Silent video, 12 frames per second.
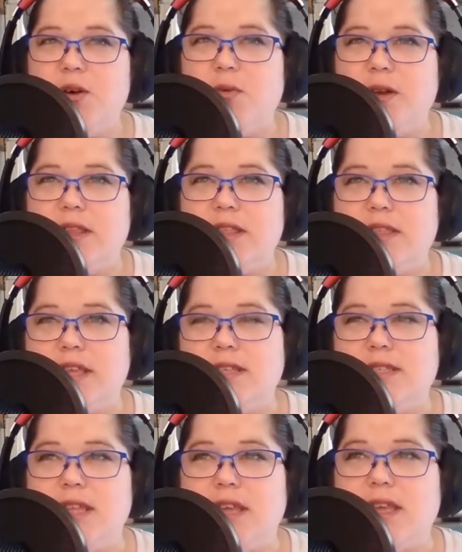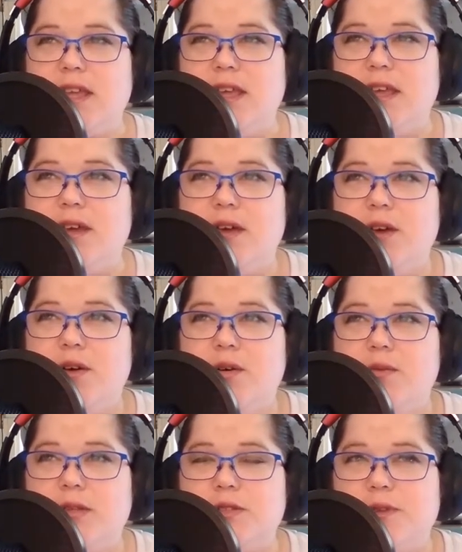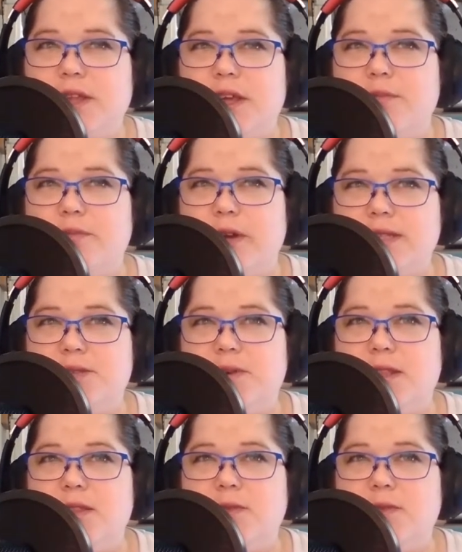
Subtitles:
one of the things that he was really impressed with